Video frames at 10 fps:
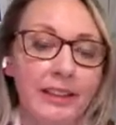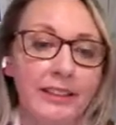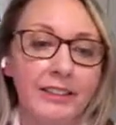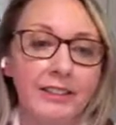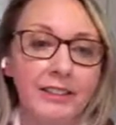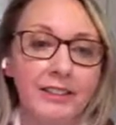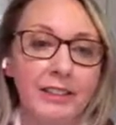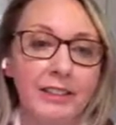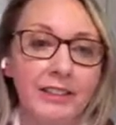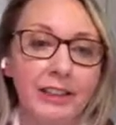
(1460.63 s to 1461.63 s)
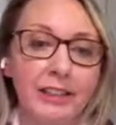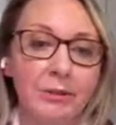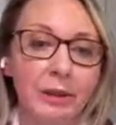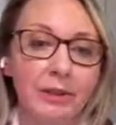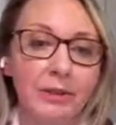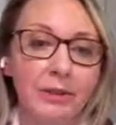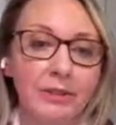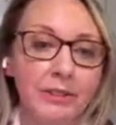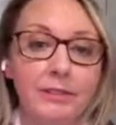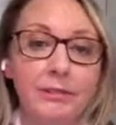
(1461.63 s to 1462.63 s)
Like
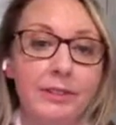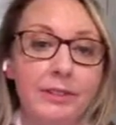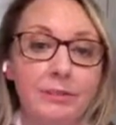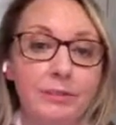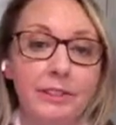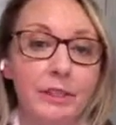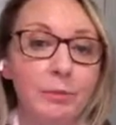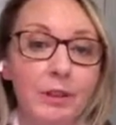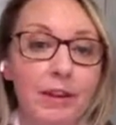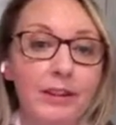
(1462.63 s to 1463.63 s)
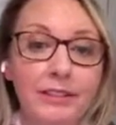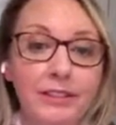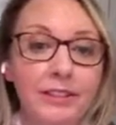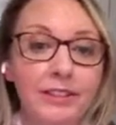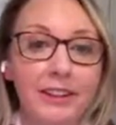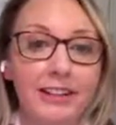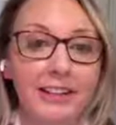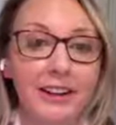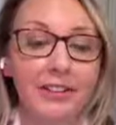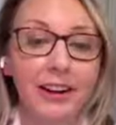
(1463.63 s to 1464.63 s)
18-month-olds, they sleep a lot still. And like,
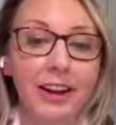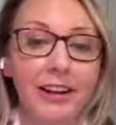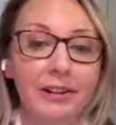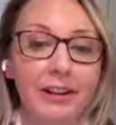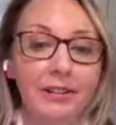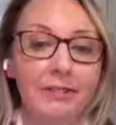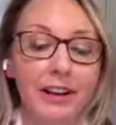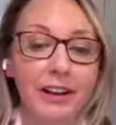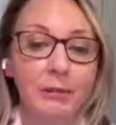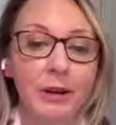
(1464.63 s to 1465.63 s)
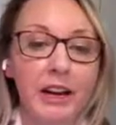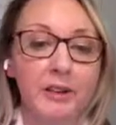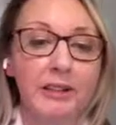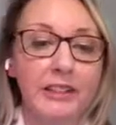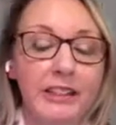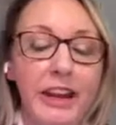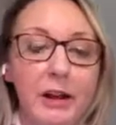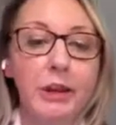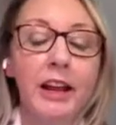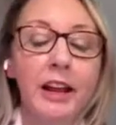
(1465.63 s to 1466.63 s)
I don't know how you would even find that many hours in a
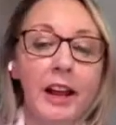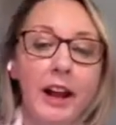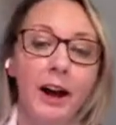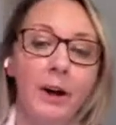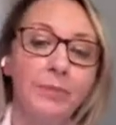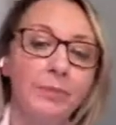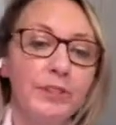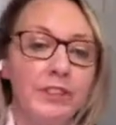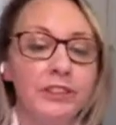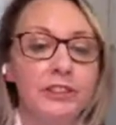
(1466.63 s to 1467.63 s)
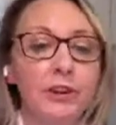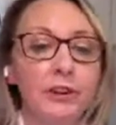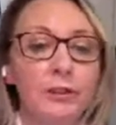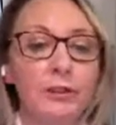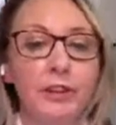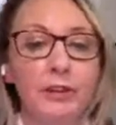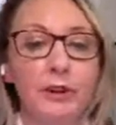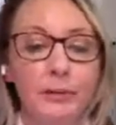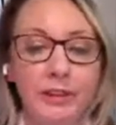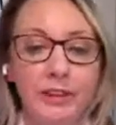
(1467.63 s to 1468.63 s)
day, but so,
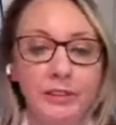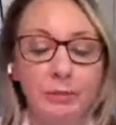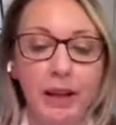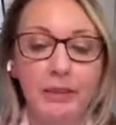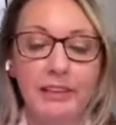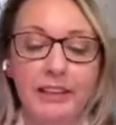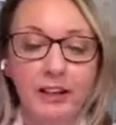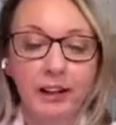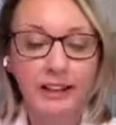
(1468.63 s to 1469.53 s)
I mean, there's a balance there.